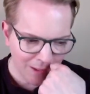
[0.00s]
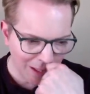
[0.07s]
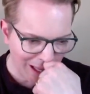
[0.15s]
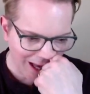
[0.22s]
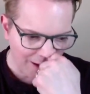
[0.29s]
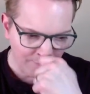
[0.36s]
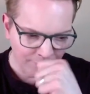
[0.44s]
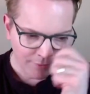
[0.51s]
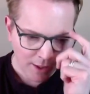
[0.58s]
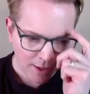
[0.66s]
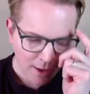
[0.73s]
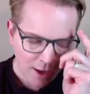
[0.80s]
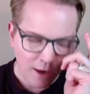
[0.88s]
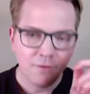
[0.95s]
Um,
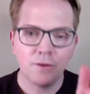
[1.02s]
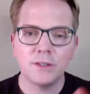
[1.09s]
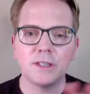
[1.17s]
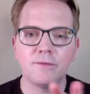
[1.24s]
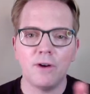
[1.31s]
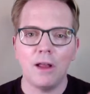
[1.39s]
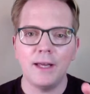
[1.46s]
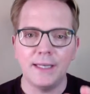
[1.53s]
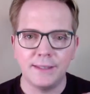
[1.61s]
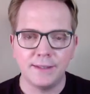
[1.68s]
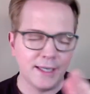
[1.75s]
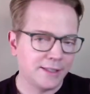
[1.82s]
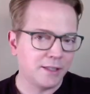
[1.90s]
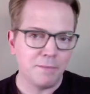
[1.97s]
first of all, it's
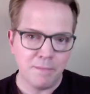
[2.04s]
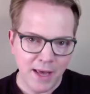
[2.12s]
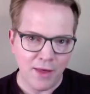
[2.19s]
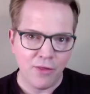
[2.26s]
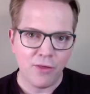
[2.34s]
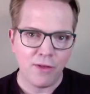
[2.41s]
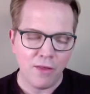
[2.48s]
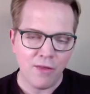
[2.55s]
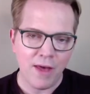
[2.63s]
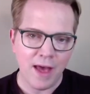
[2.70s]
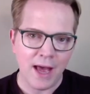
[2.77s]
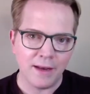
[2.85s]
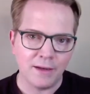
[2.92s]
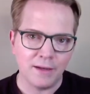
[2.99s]
it's a myth
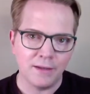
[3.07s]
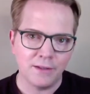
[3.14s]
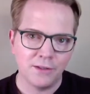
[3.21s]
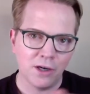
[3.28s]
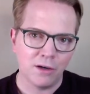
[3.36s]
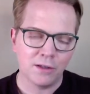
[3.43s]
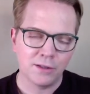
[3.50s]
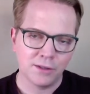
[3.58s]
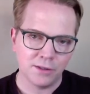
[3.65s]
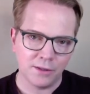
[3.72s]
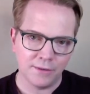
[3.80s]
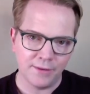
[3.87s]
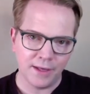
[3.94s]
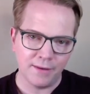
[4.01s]
that dark
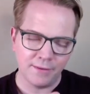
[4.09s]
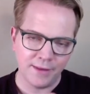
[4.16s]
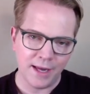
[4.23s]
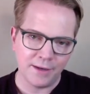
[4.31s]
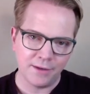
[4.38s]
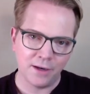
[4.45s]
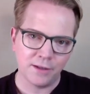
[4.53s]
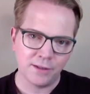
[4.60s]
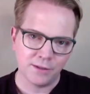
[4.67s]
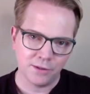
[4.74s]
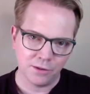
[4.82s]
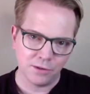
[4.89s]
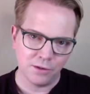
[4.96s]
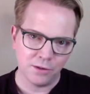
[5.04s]
that that dark
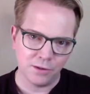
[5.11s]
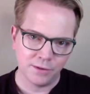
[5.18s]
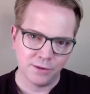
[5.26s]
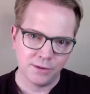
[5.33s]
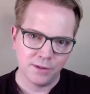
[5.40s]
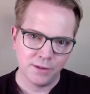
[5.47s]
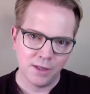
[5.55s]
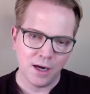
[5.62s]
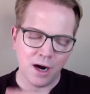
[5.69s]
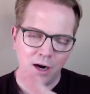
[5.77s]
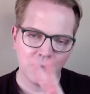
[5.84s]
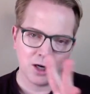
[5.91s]
circles are